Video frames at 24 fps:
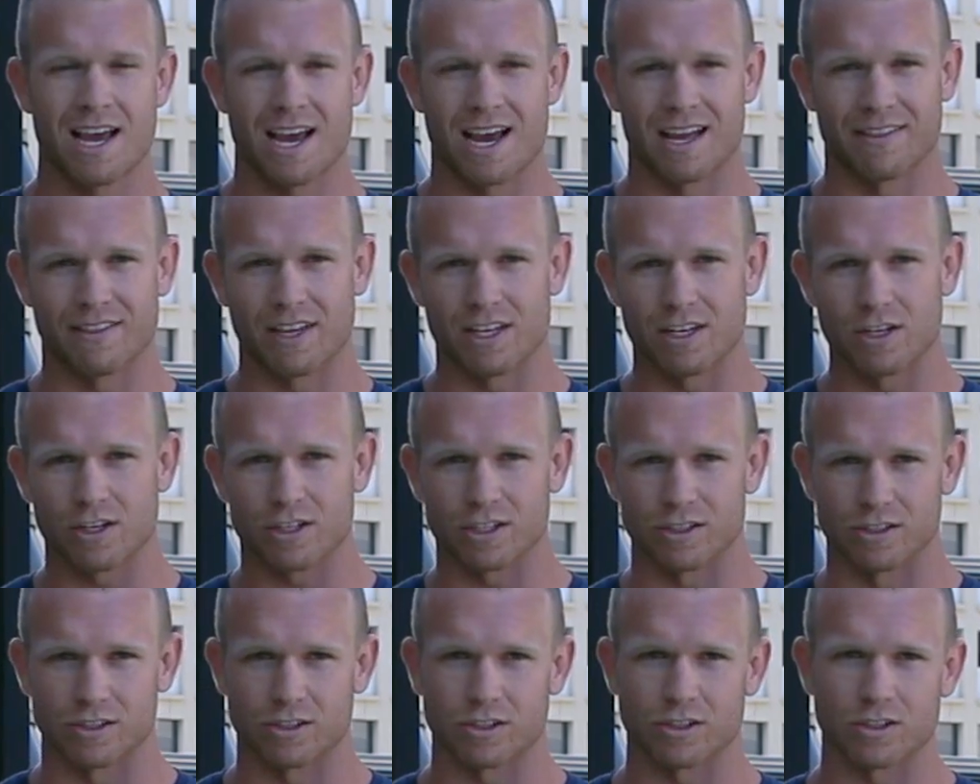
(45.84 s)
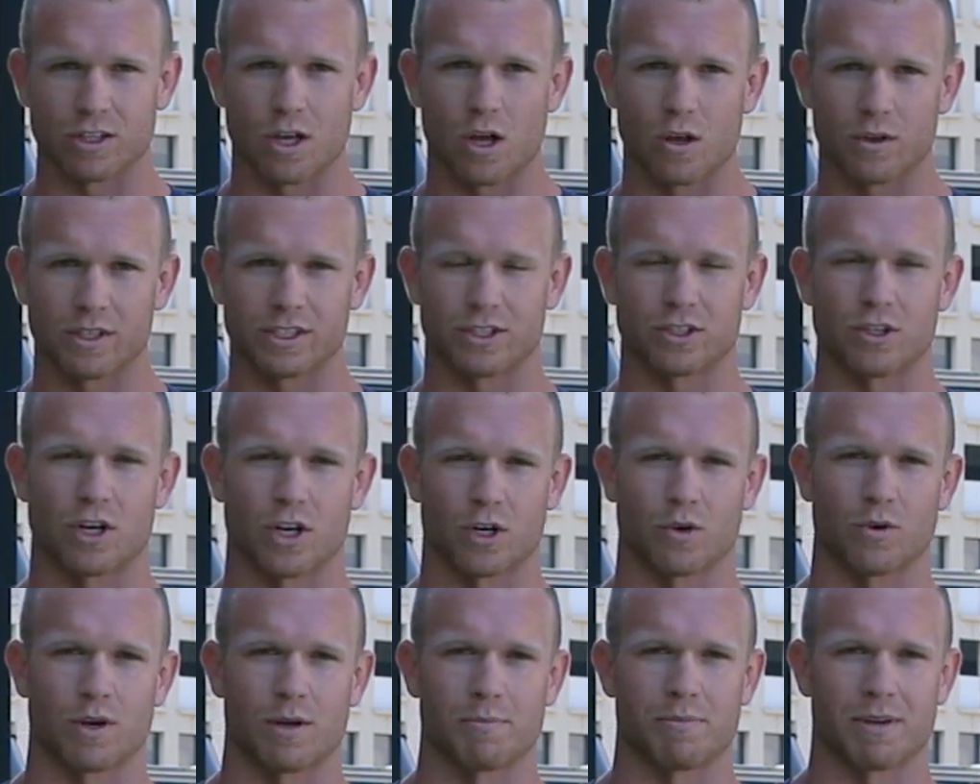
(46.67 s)
And then you can slowly start
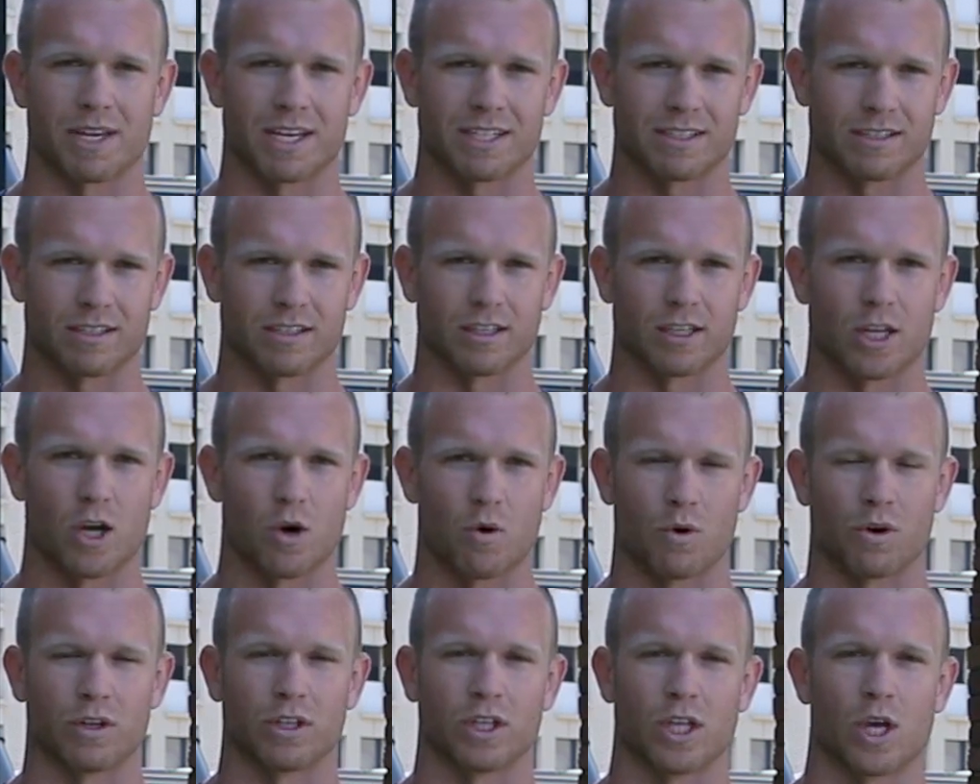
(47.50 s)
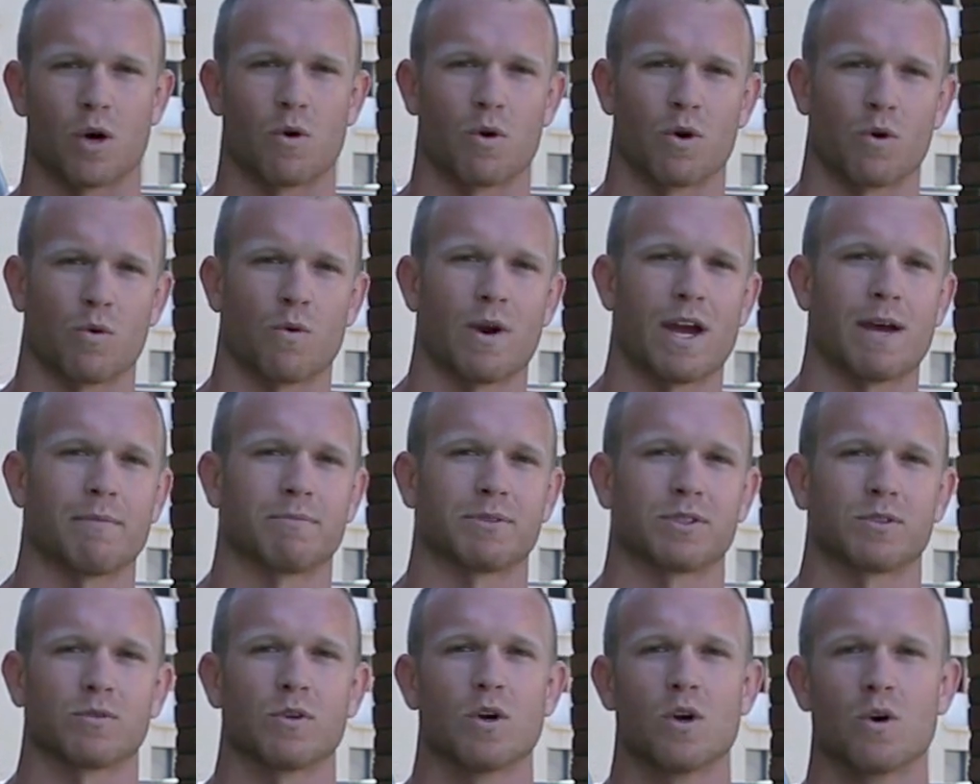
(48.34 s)
creeping into lower and lower
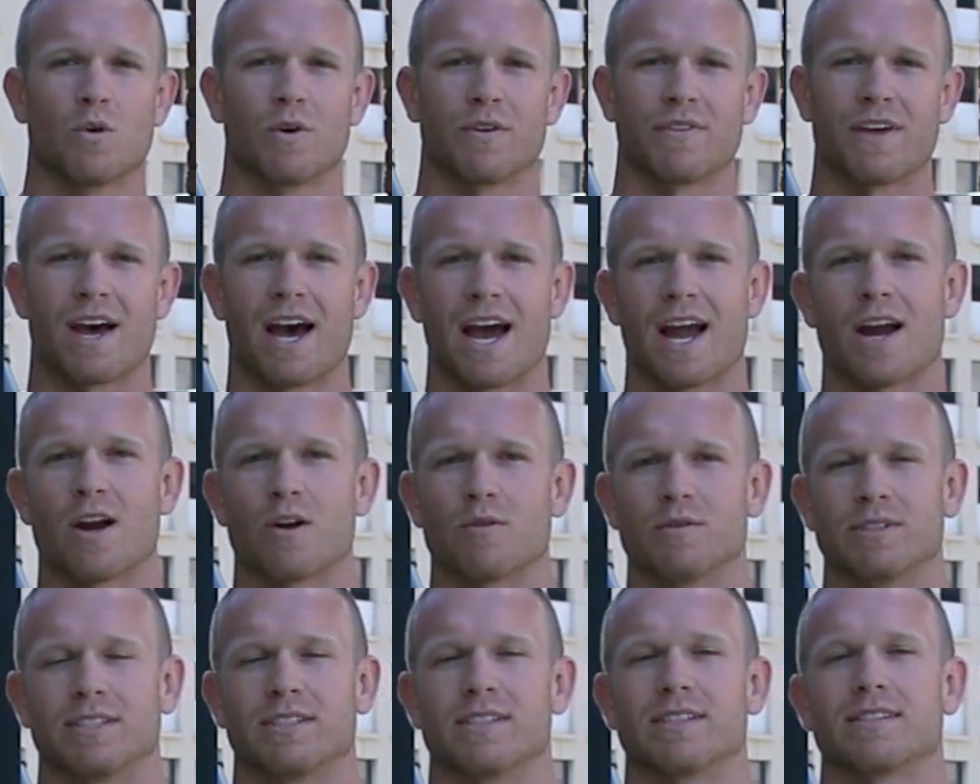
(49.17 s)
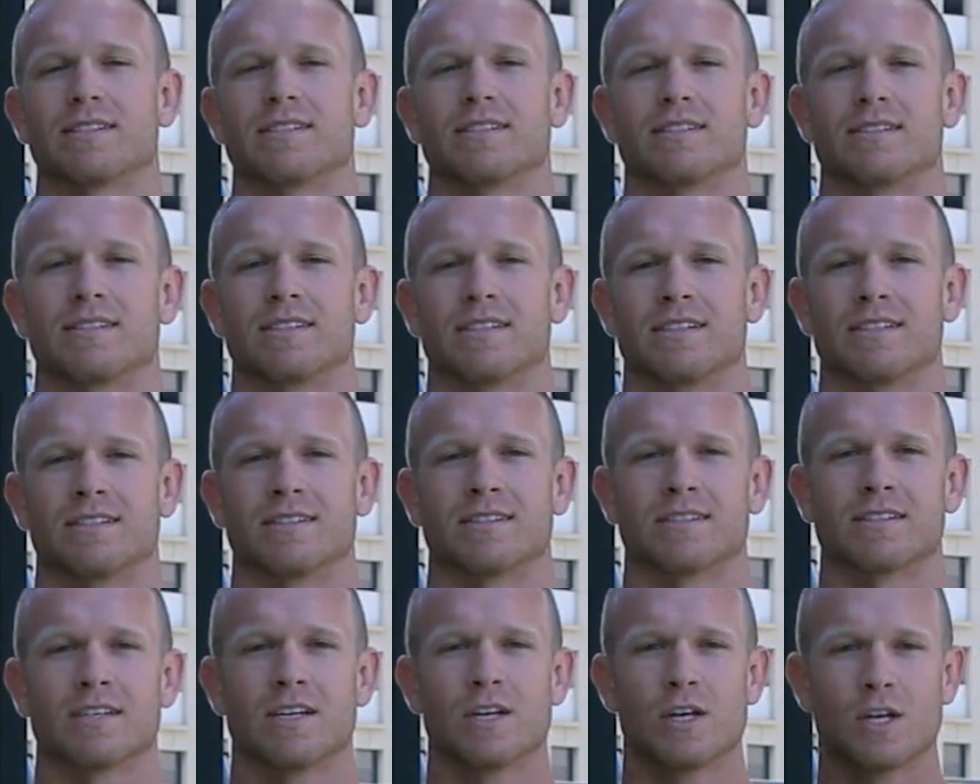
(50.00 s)
reps with higher
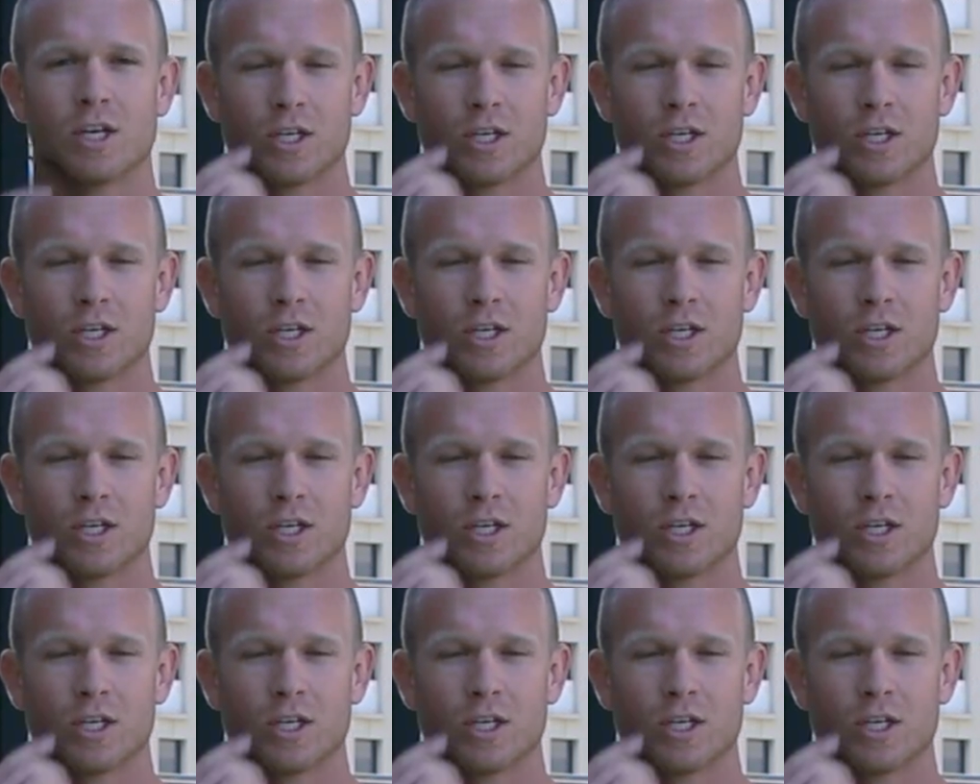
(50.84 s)
resistances.